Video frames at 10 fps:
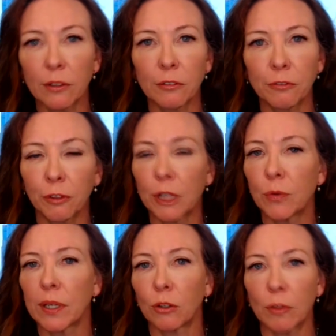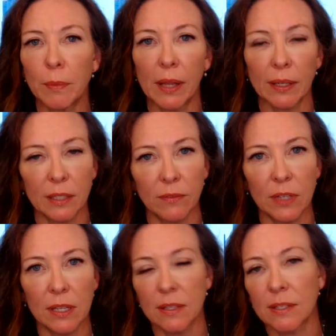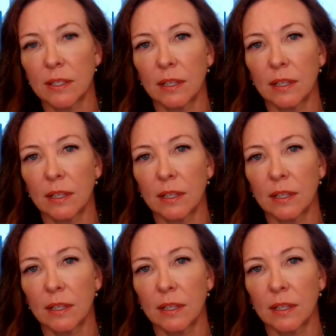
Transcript: frequent criminal activity in the city of